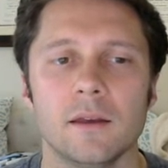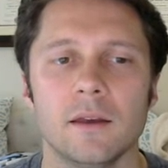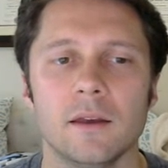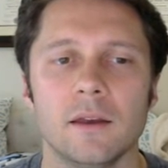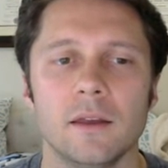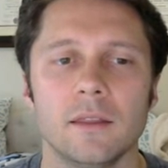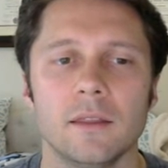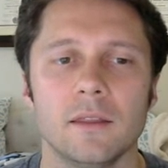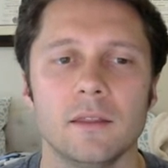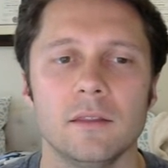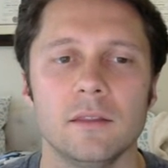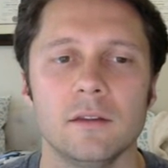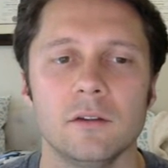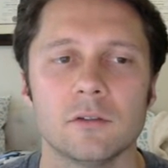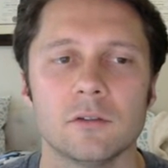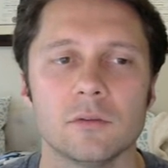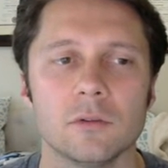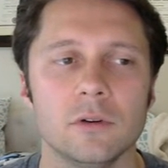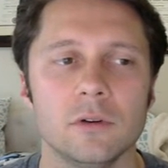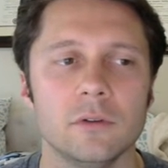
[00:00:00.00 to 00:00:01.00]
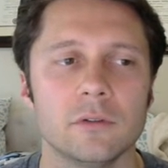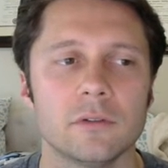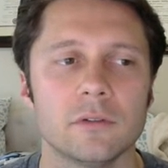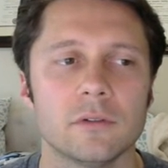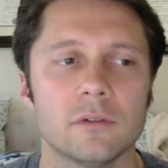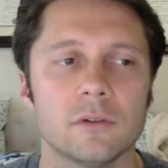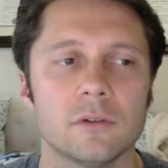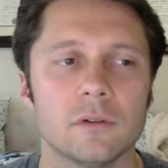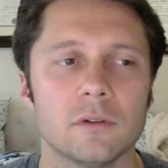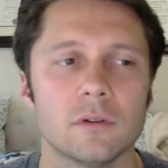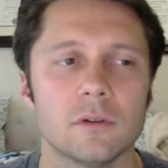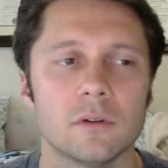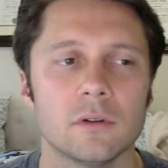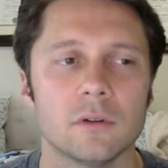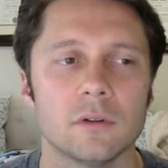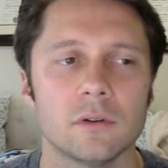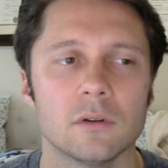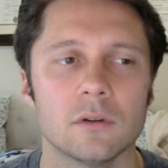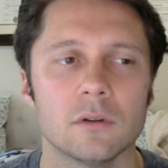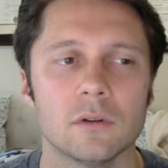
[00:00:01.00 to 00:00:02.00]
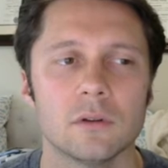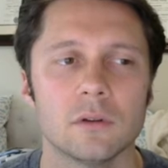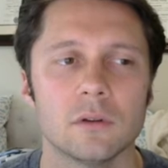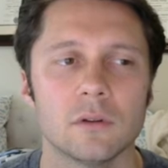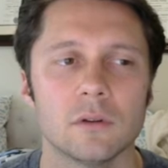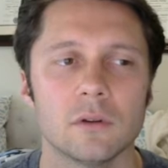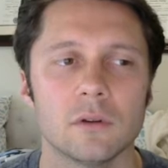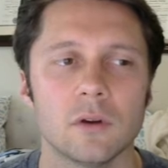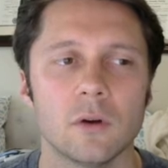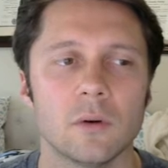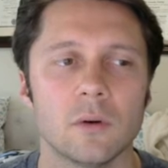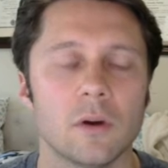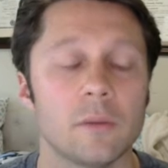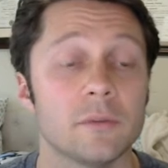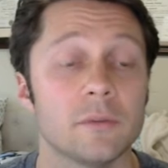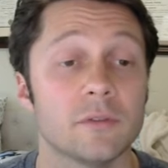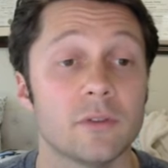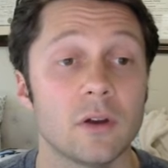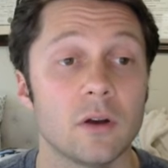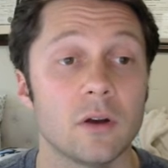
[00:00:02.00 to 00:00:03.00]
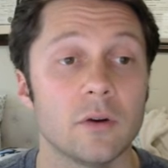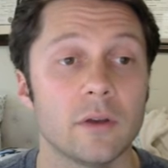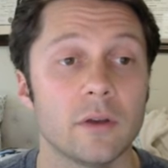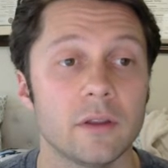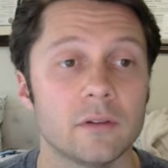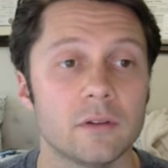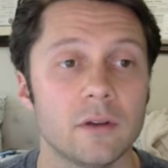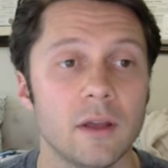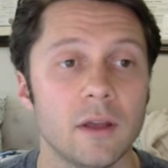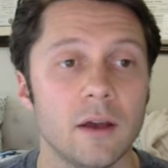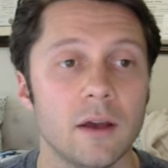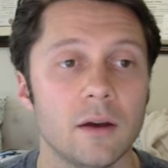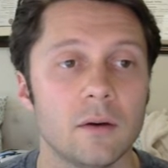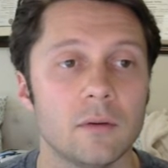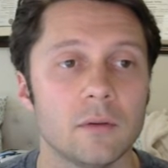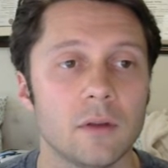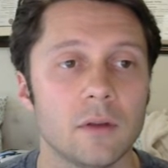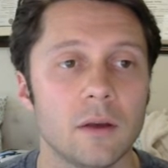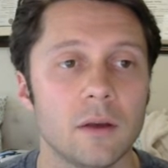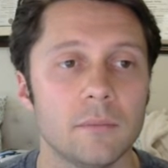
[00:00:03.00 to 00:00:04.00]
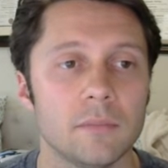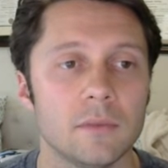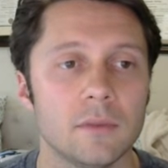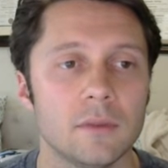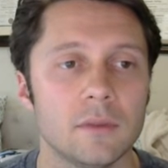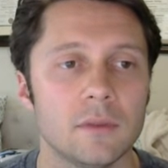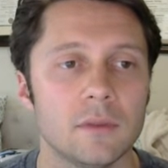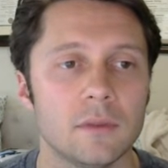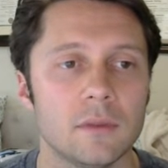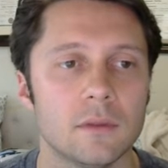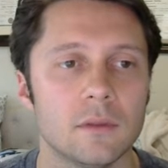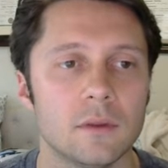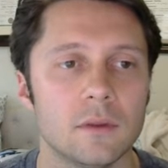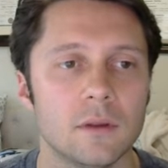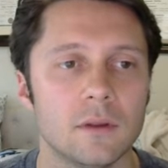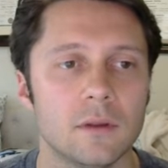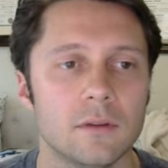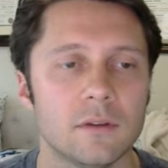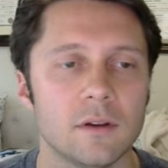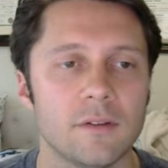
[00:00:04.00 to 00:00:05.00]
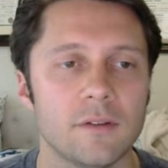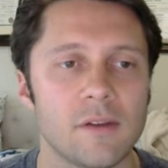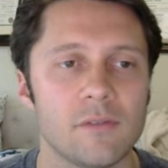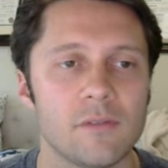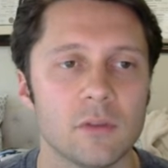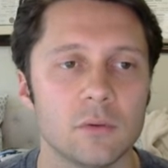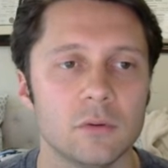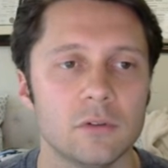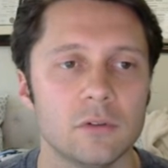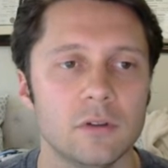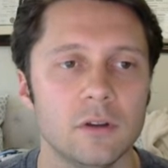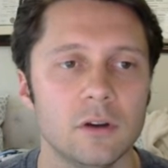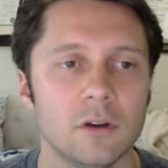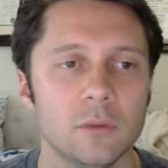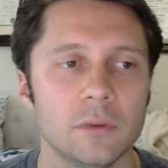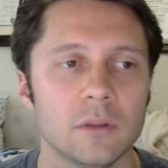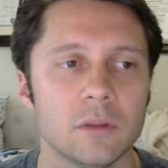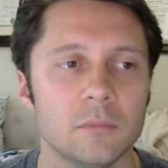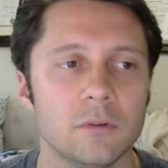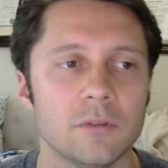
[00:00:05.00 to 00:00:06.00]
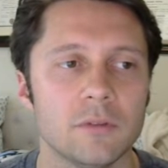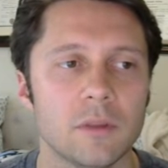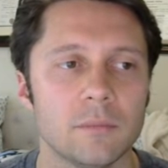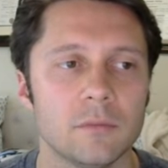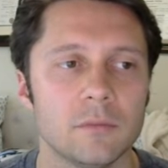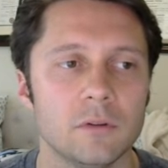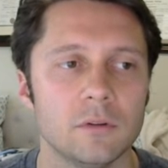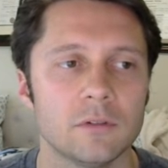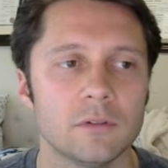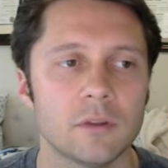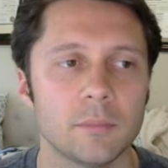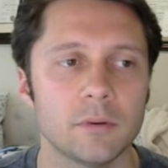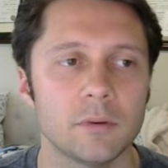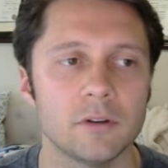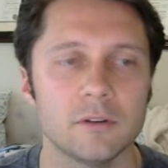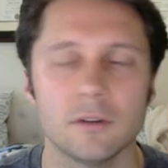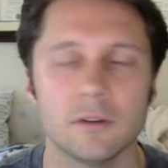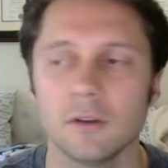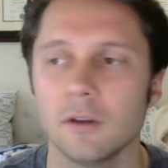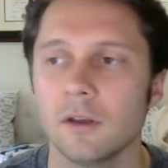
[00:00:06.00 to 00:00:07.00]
And then these roots. Oh, I almost forgot. Okay, so now instead of having the roots here, we can move them to a separate